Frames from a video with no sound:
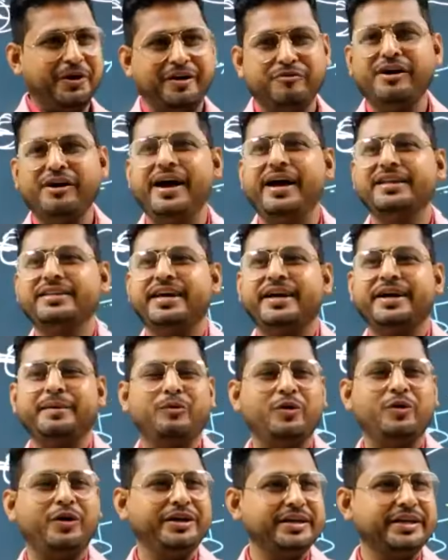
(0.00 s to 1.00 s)
Why they are
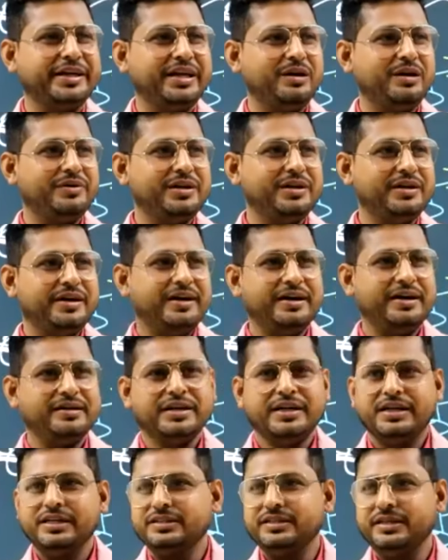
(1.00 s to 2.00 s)
deploying the cable and
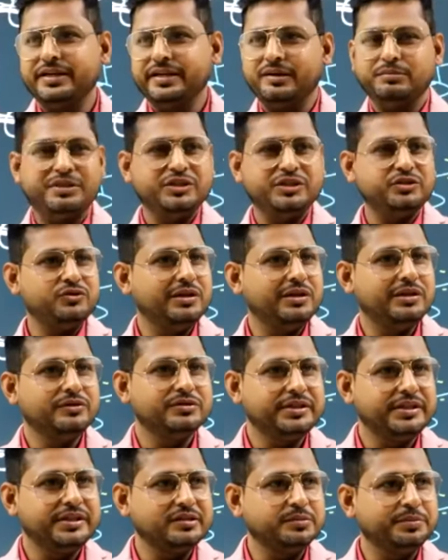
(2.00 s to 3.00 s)
setting up all those
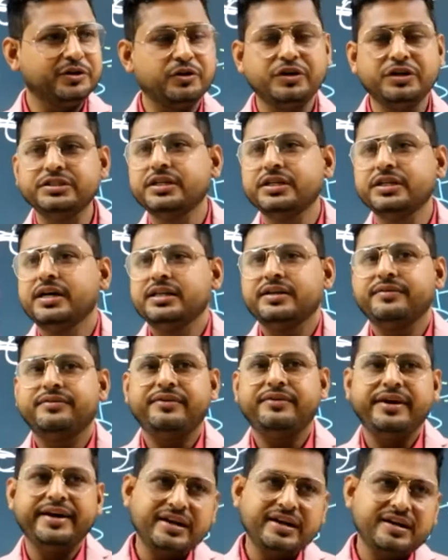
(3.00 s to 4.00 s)
things? Because the
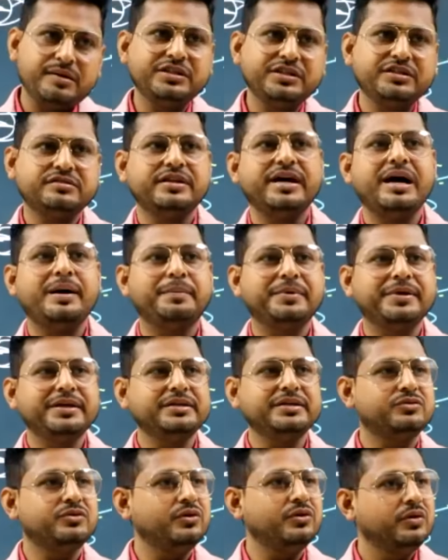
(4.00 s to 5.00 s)
final communication happening
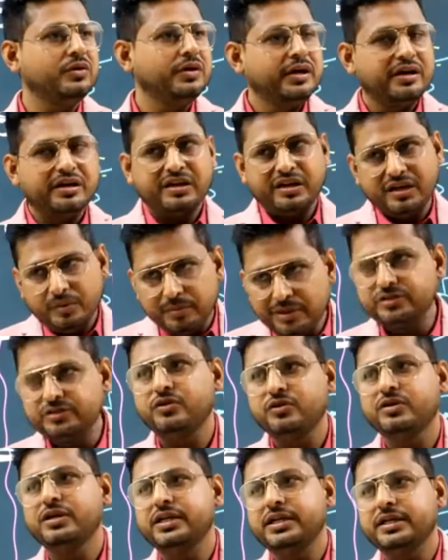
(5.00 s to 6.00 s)
through cables
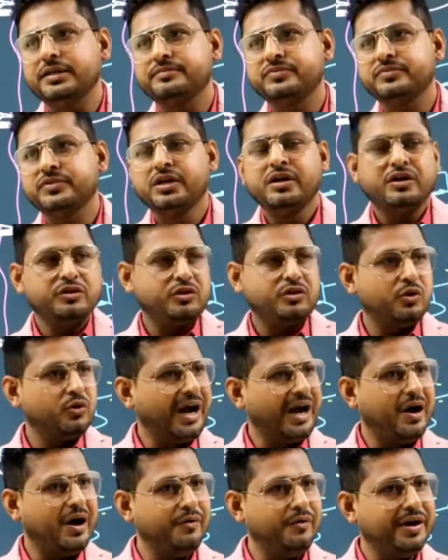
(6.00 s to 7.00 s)
only. Through
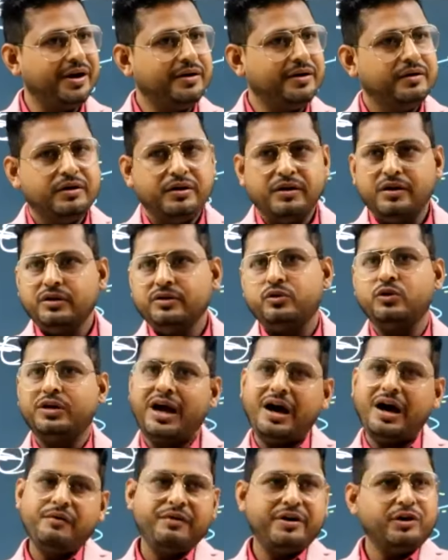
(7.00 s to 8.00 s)
tower
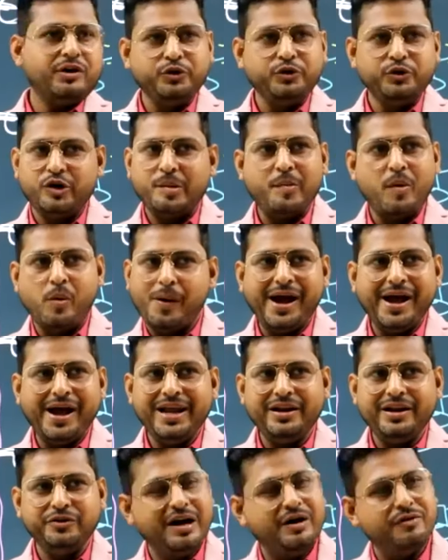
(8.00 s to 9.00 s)
to your mobile,
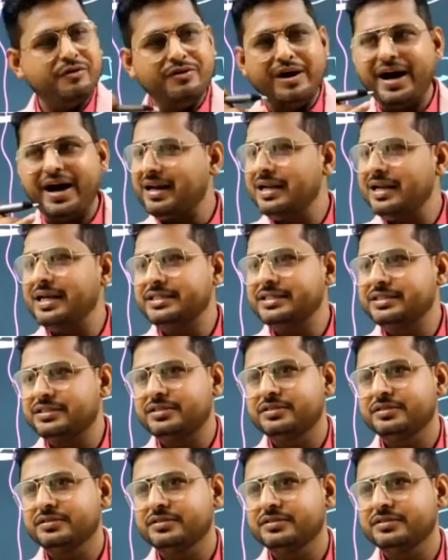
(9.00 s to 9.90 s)
you have wireless.